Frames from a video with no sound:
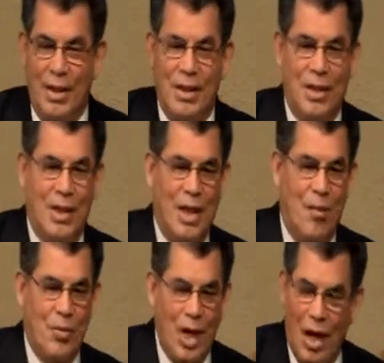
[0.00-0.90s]
she
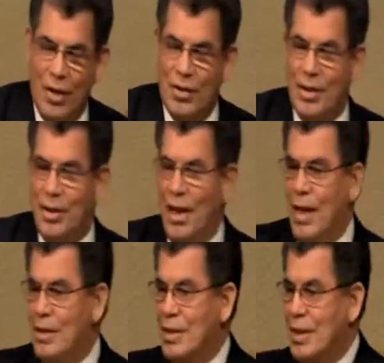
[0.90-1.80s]
comes out,
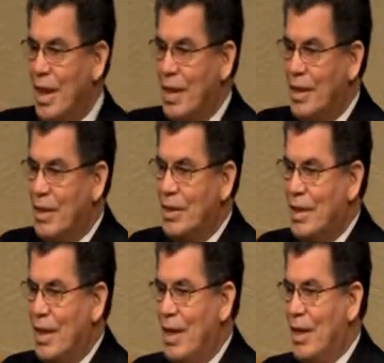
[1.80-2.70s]
and together
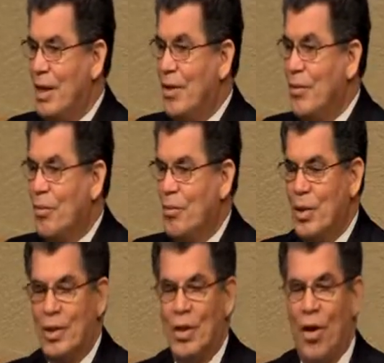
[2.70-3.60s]
they
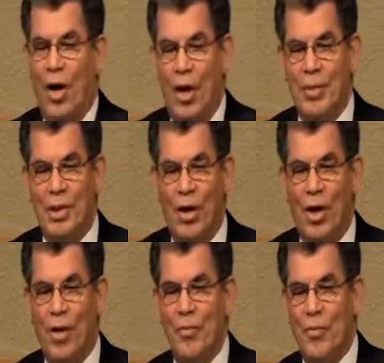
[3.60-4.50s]
put arm in
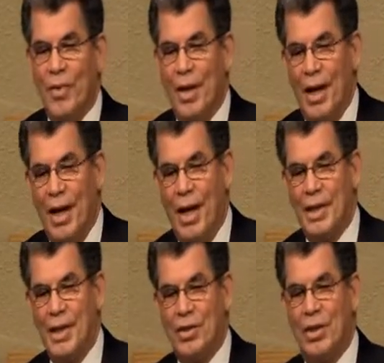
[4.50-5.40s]
arm.
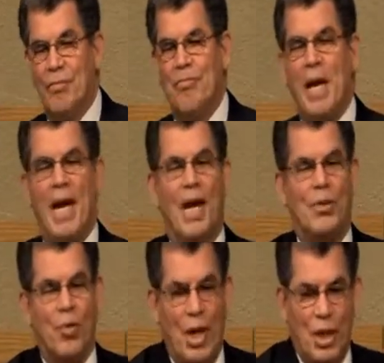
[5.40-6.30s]
And there's a
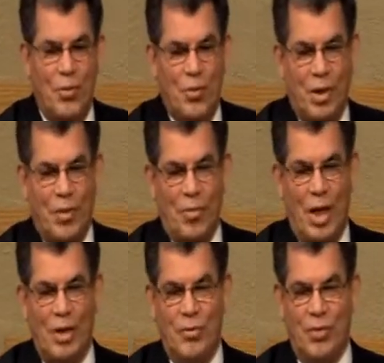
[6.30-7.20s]
band waiting for them
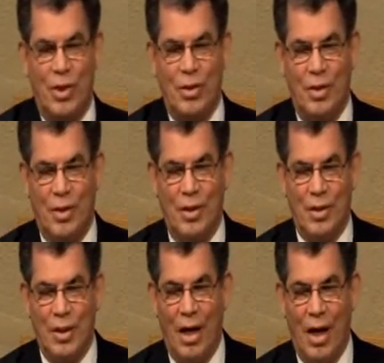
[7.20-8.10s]
right in front of the,
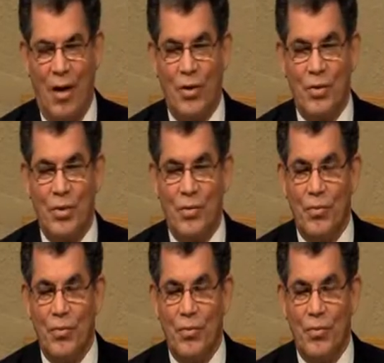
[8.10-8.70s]
the house.